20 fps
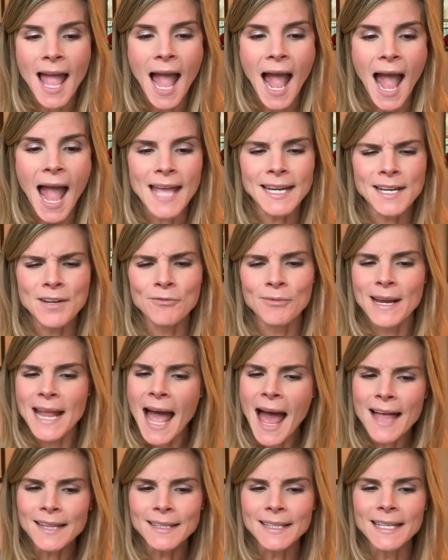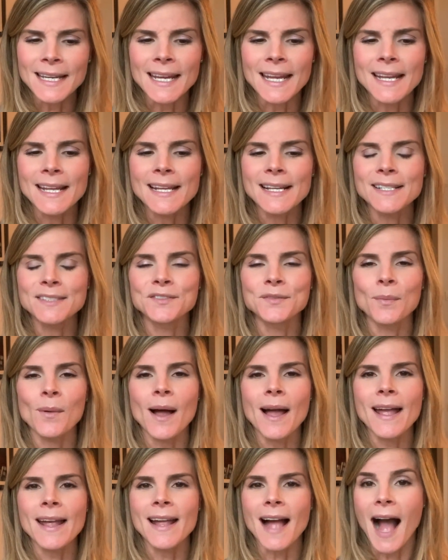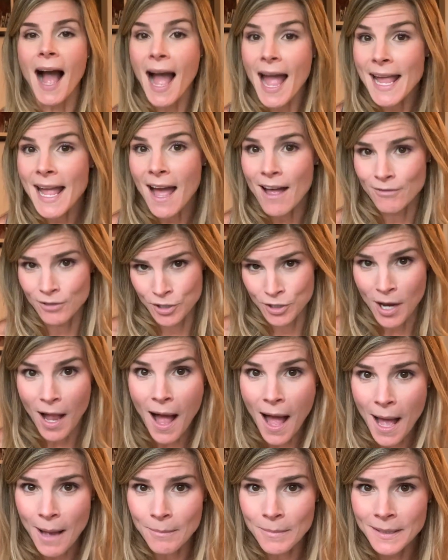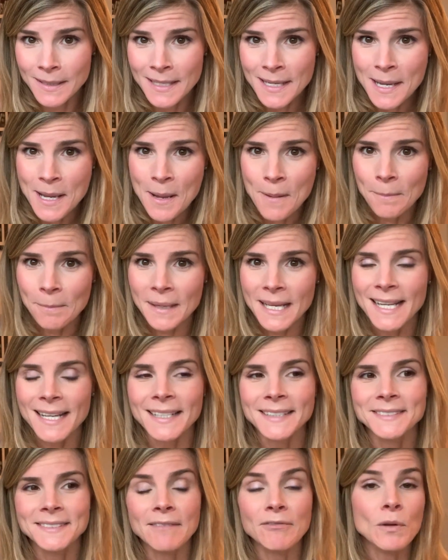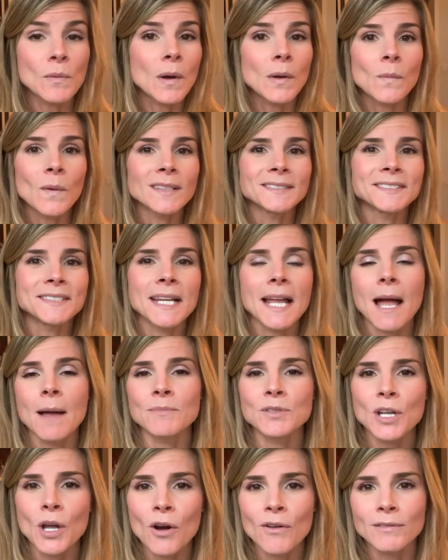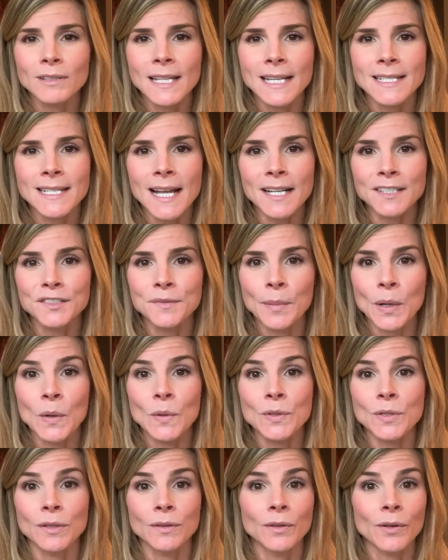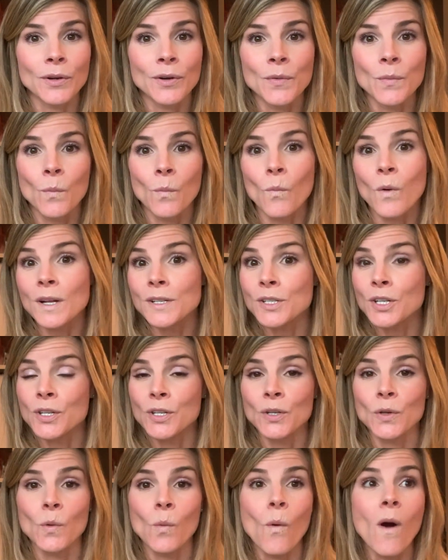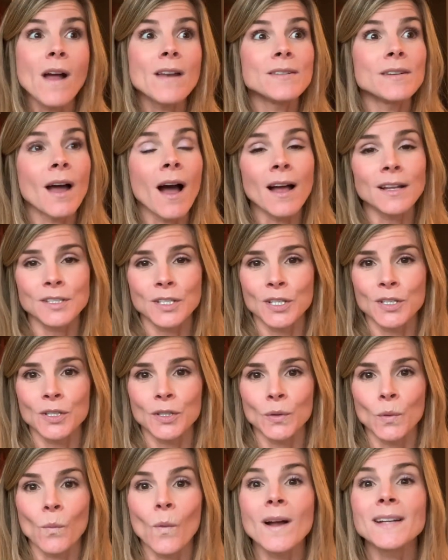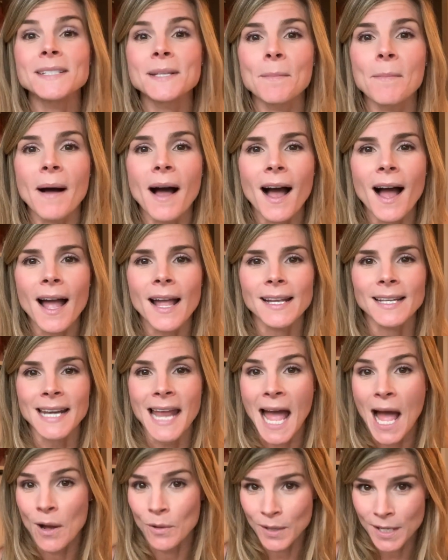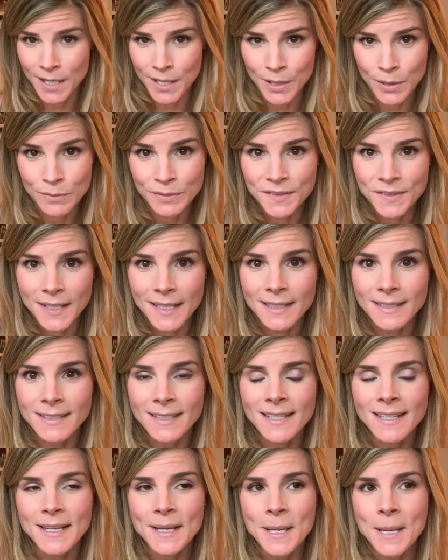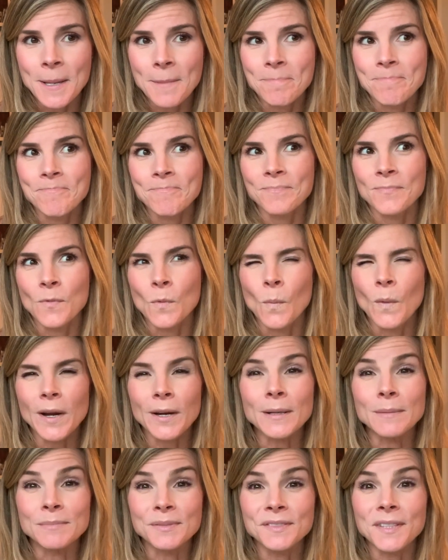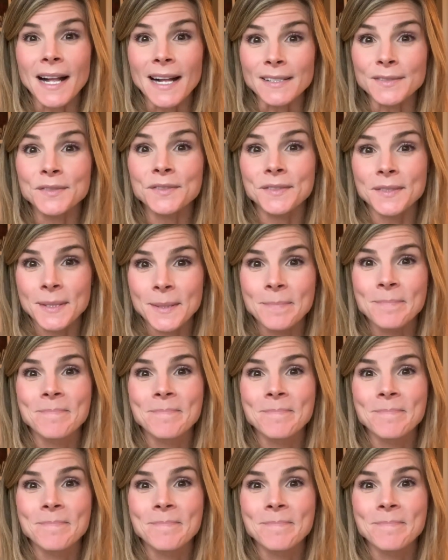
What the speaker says: And in reality, it's why I have a job. Because everyone wants to come to Overland Expo to learn what to do, what not to do, what to buy, and how to use it. We're obsessed.